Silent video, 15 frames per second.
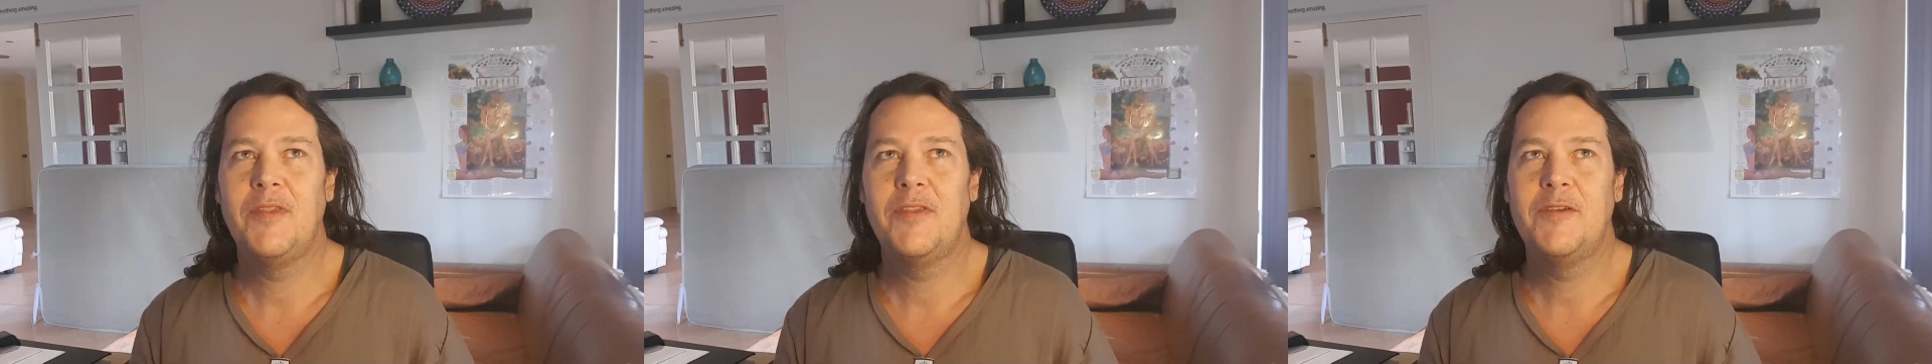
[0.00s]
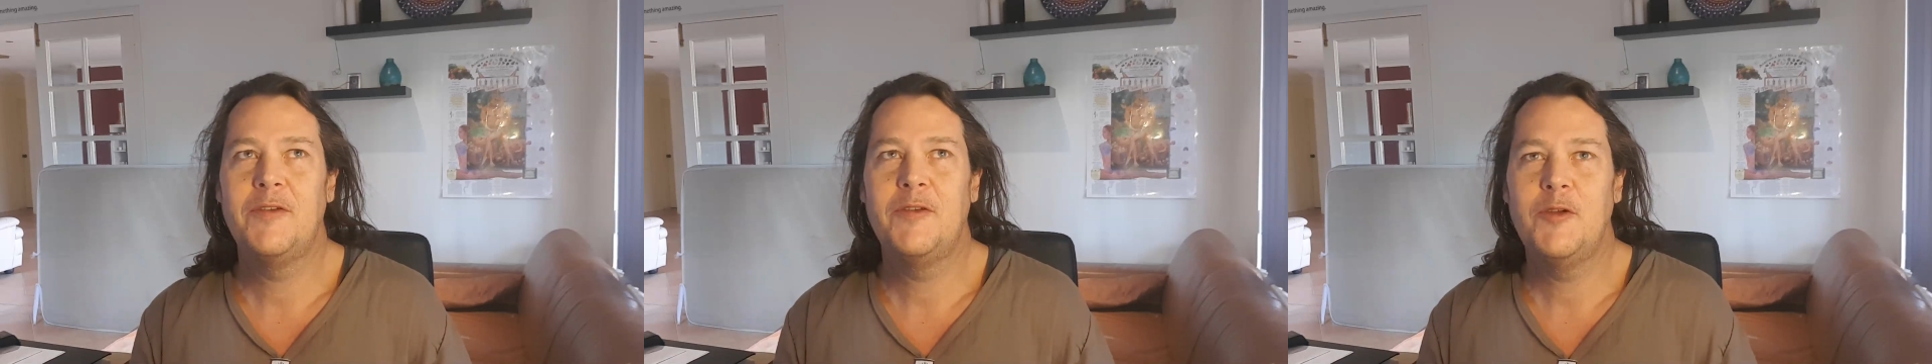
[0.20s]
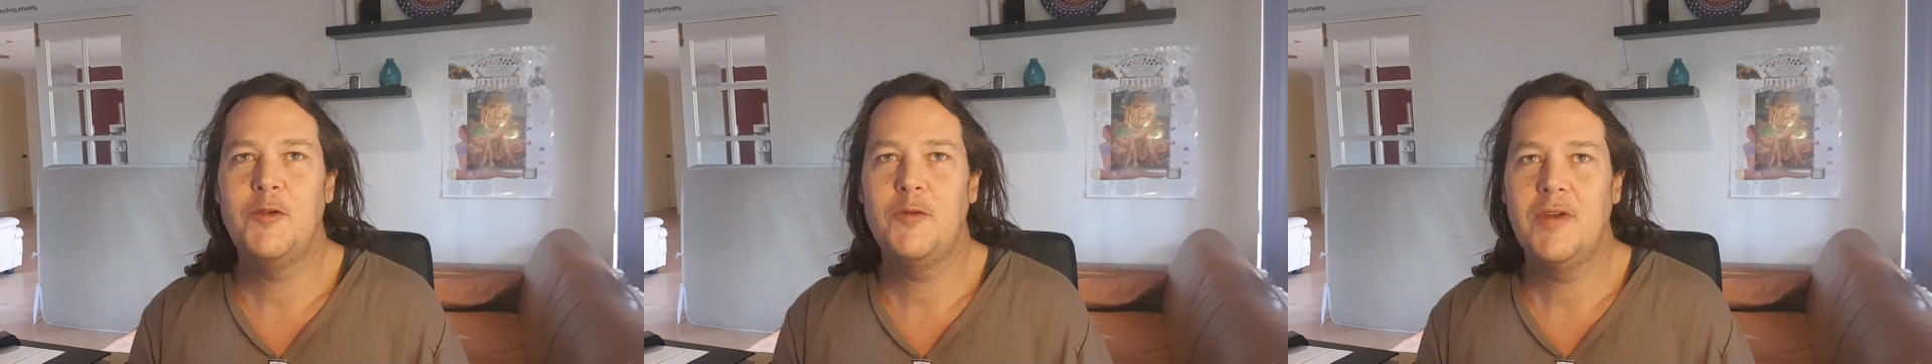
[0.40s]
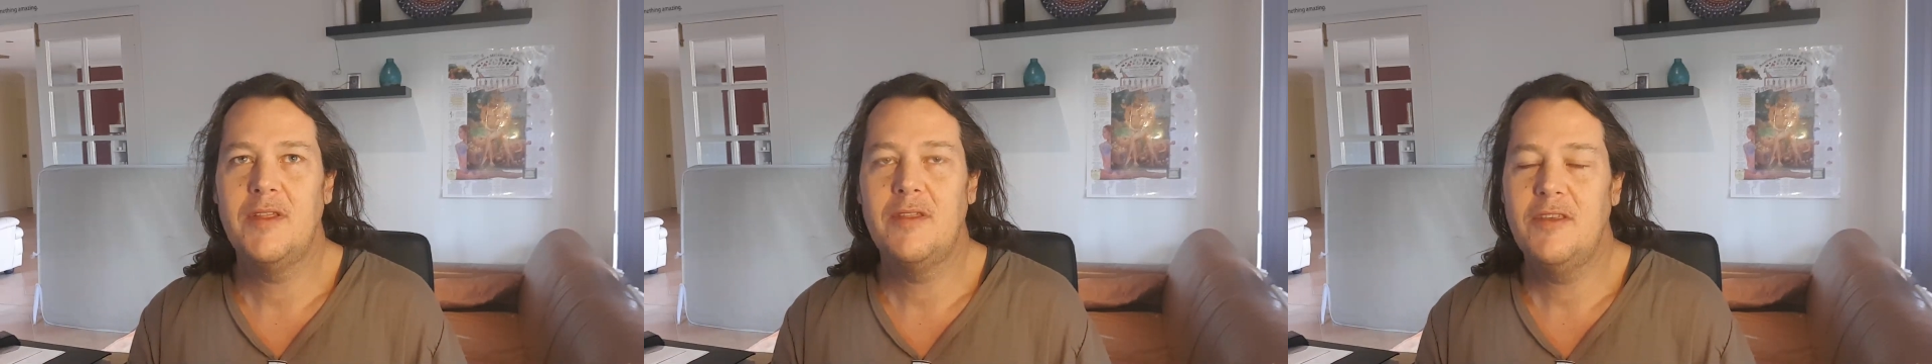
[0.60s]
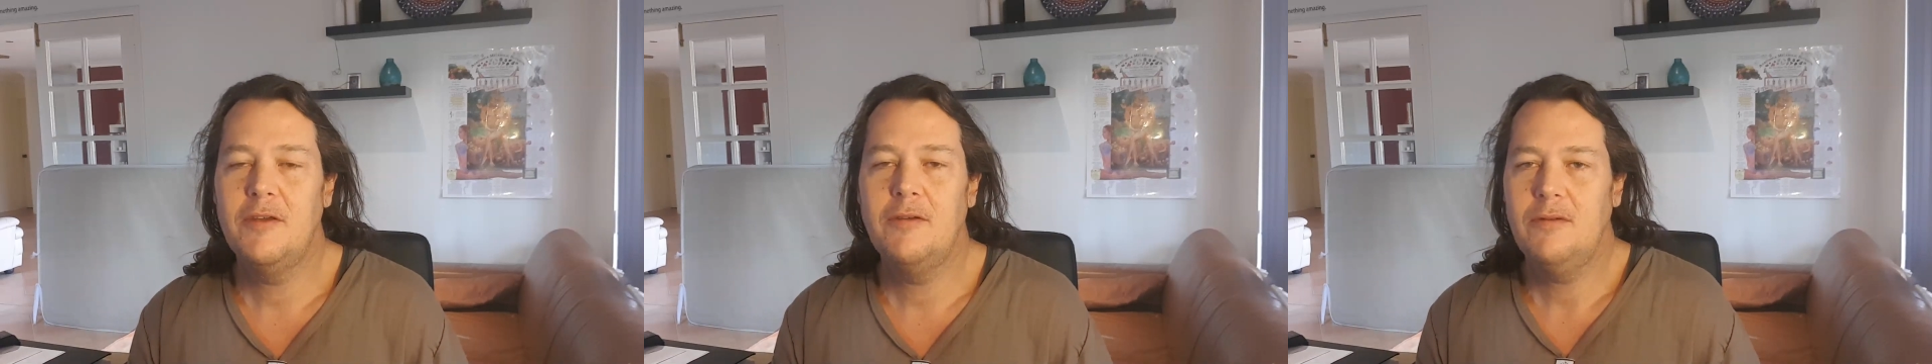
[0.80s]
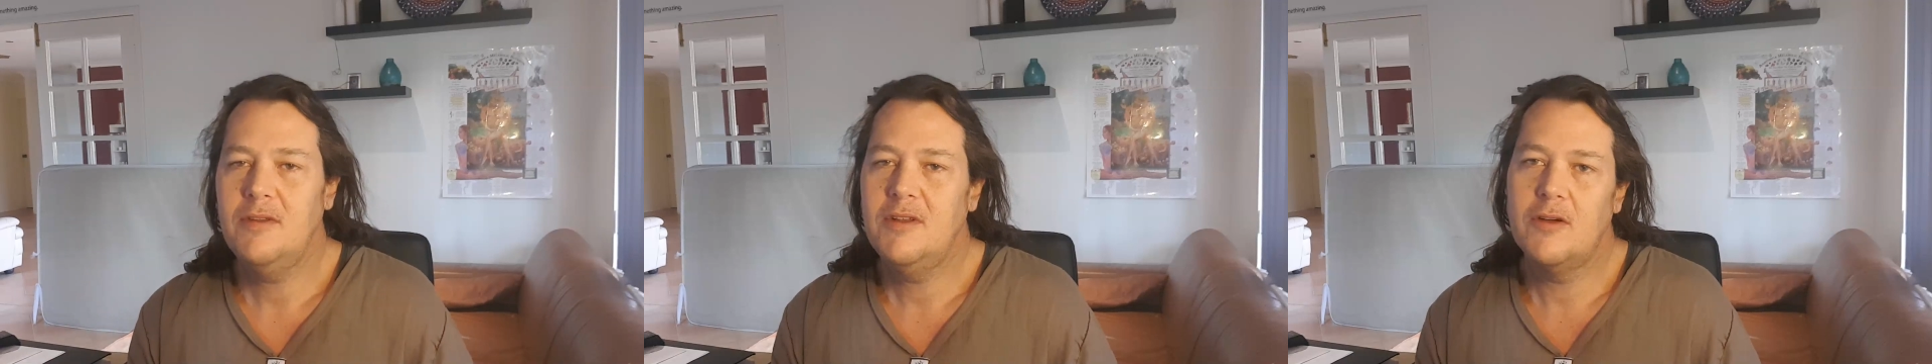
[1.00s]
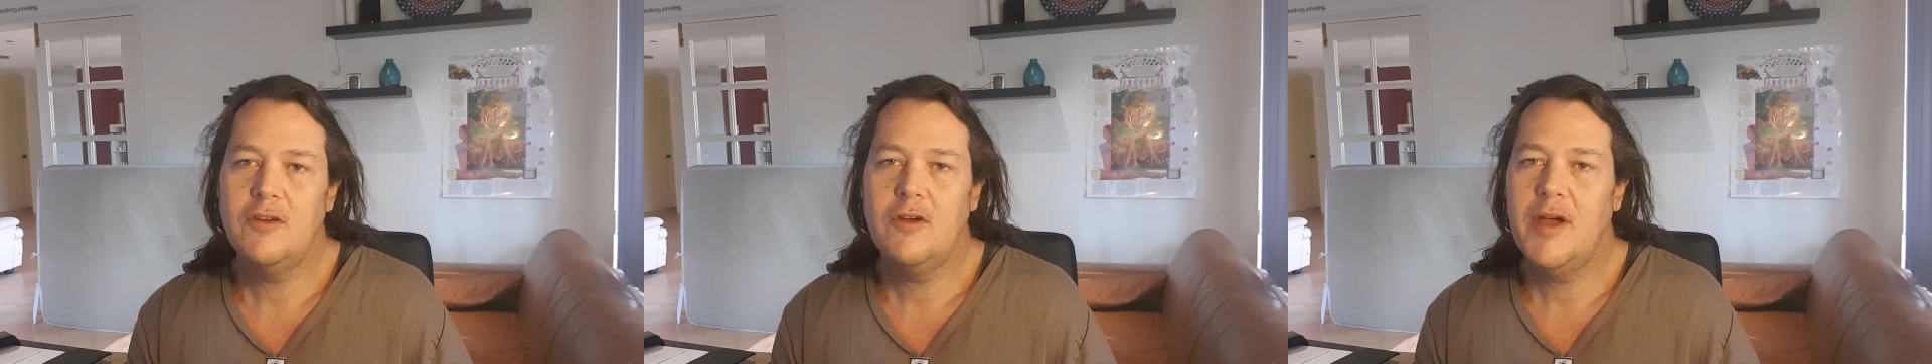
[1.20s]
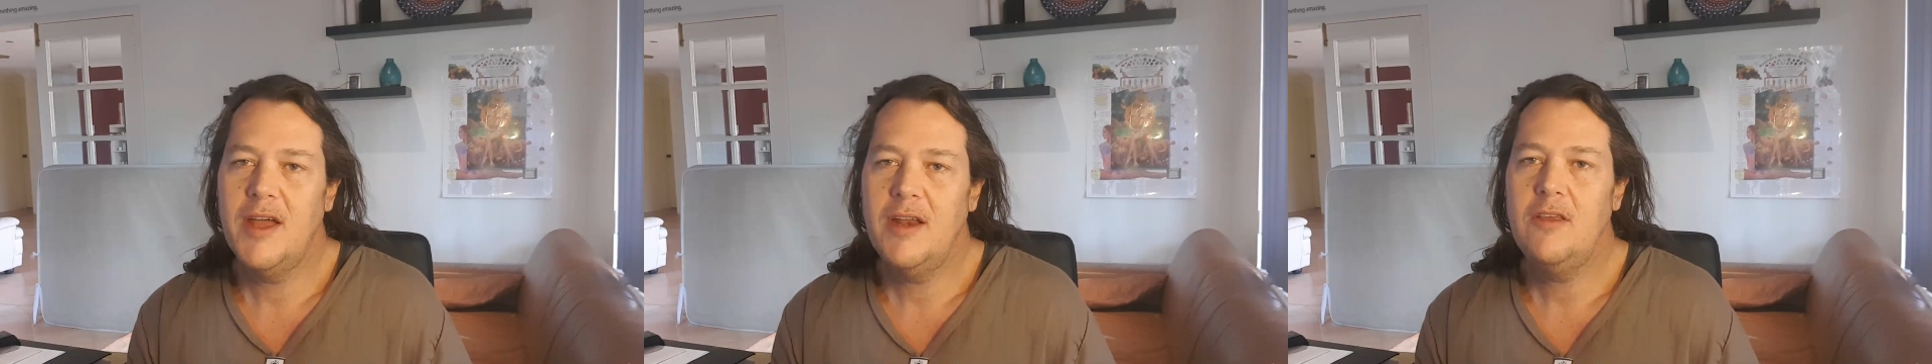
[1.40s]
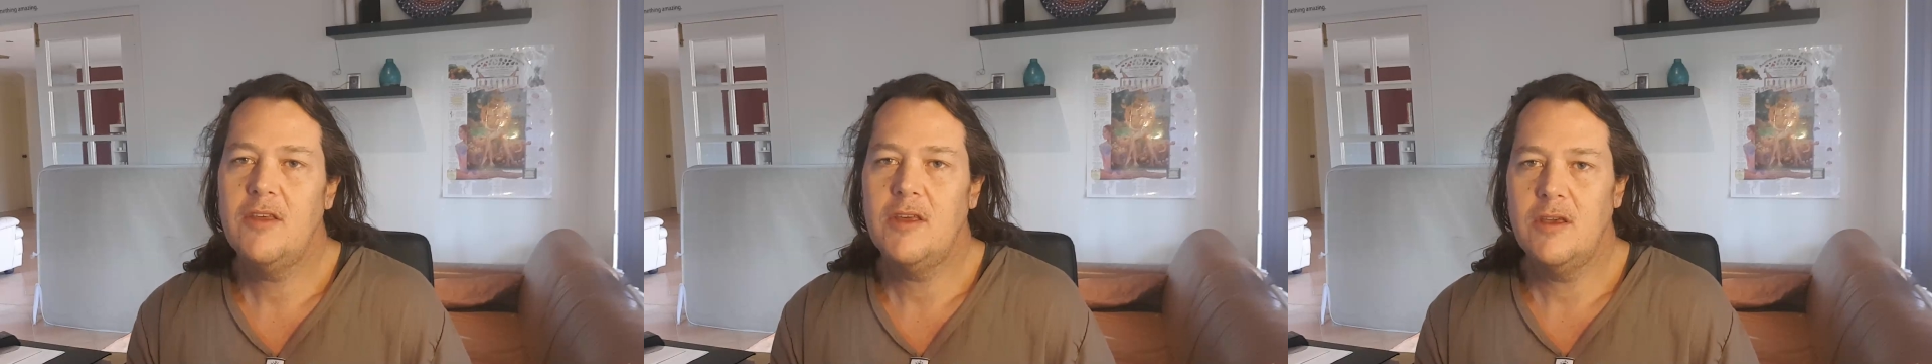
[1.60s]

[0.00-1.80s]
to do with, you know, your energy.